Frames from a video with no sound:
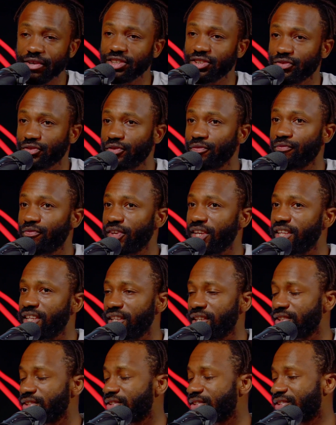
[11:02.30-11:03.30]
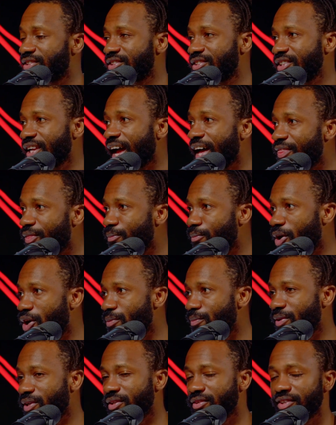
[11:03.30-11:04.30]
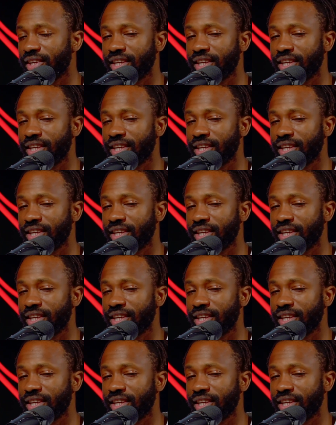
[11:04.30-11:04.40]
of convenience at the moment,